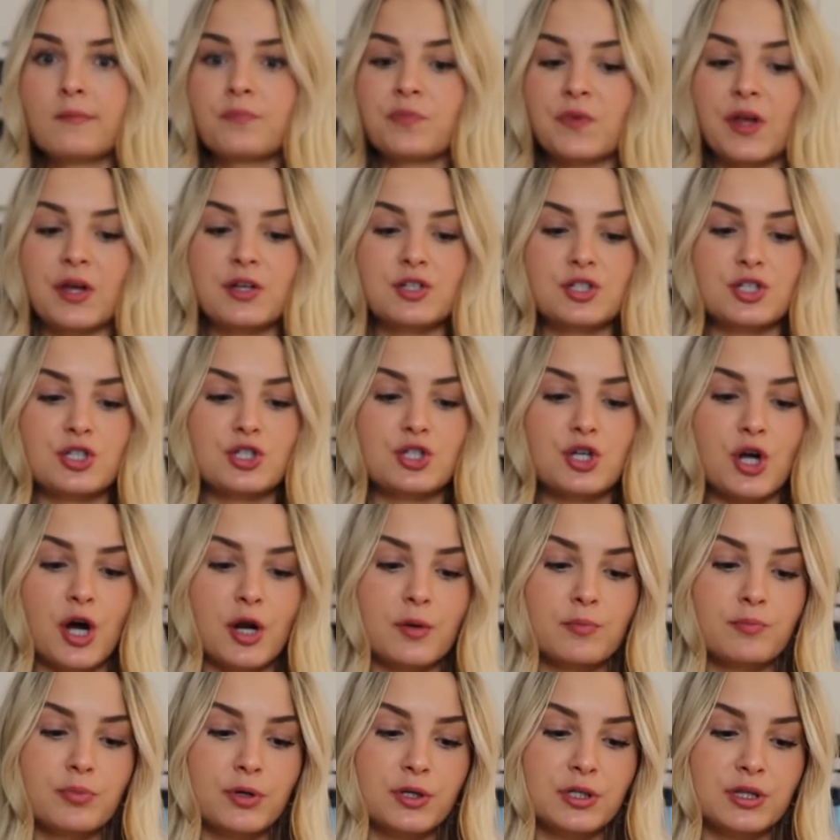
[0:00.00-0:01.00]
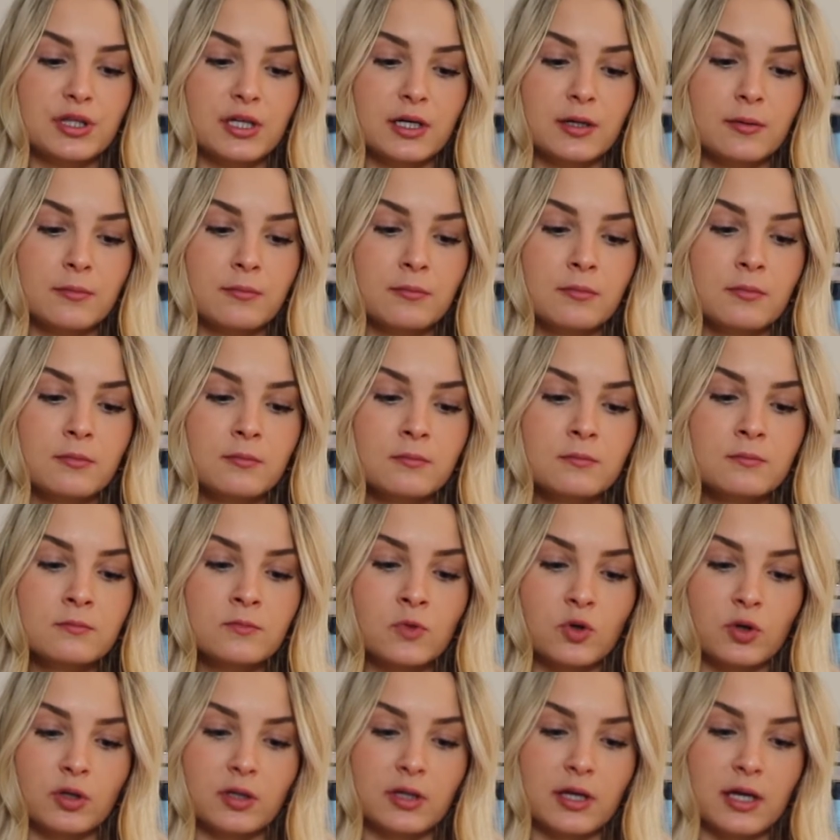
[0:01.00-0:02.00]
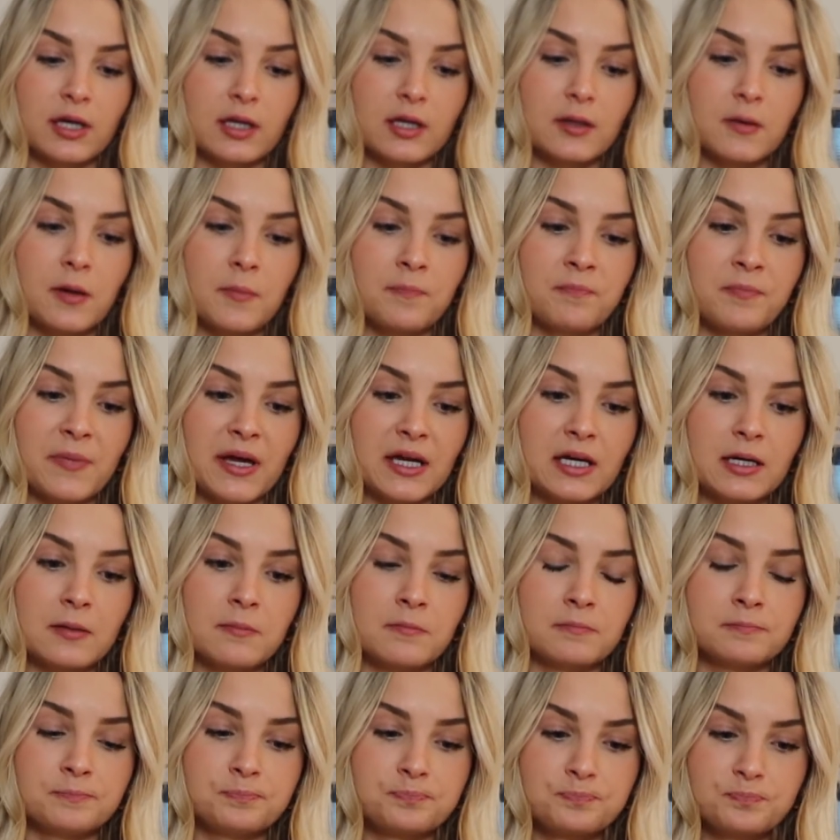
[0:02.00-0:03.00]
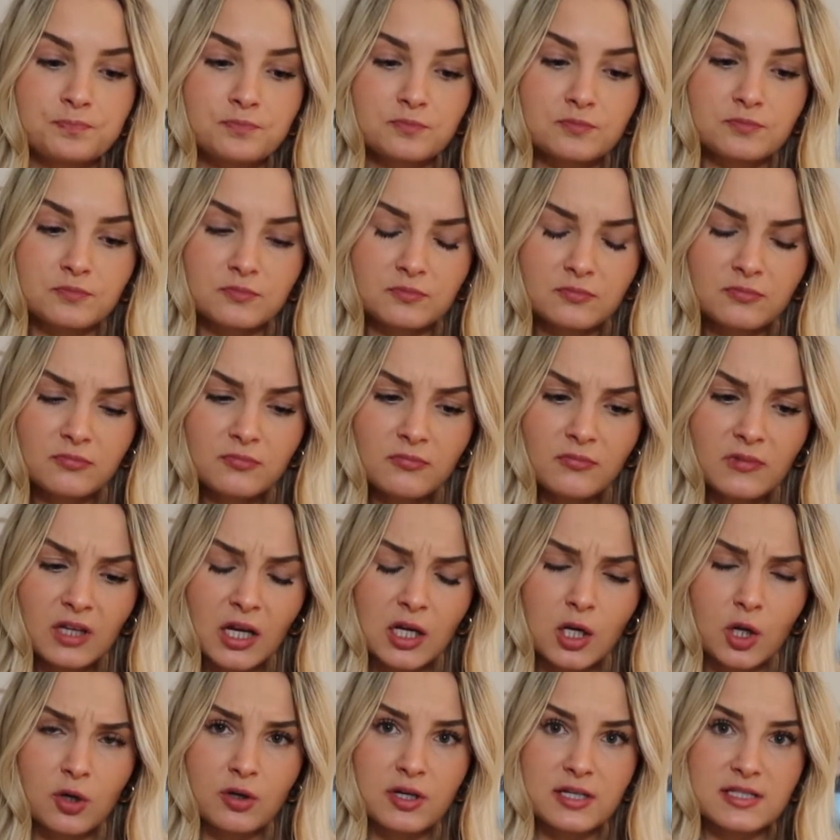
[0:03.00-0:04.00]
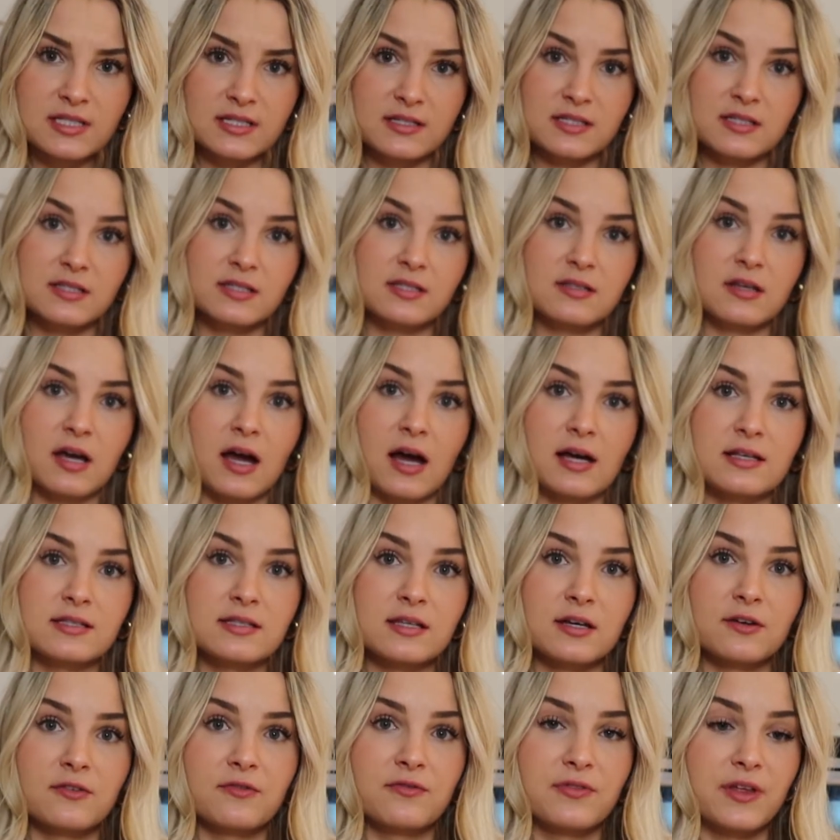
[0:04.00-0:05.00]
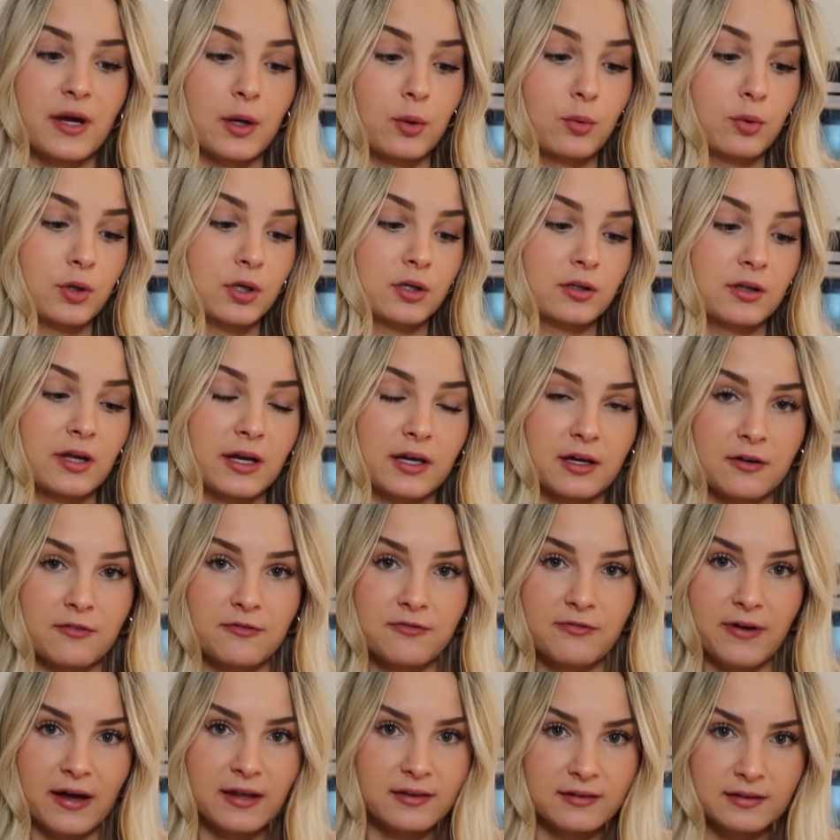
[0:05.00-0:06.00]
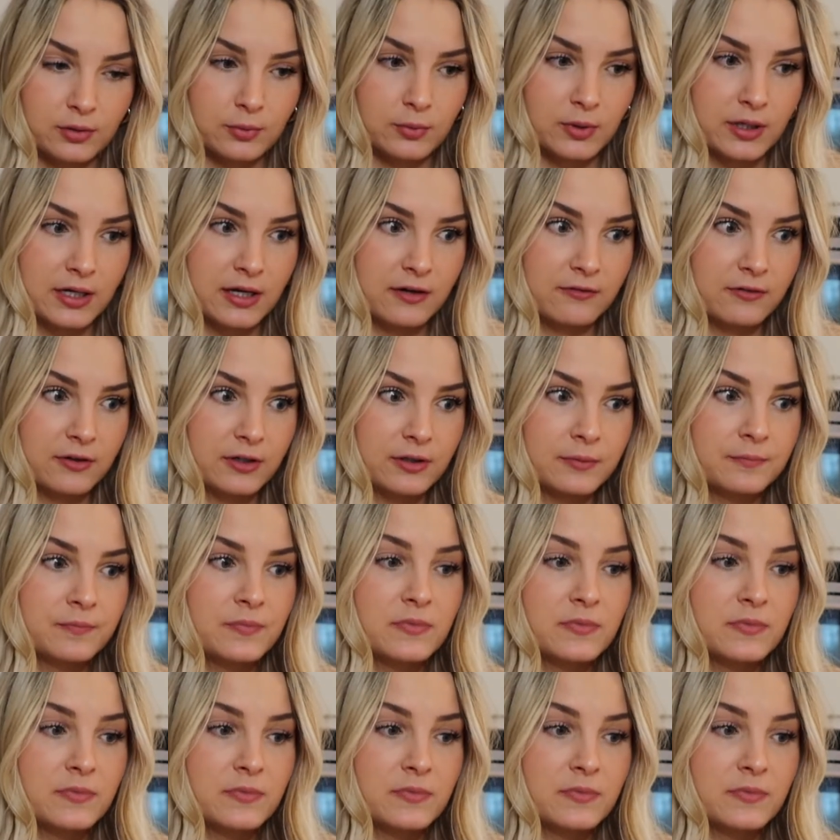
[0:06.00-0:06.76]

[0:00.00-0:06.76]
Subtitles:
And just not put them or like make them look as if they were like a felon or whatever.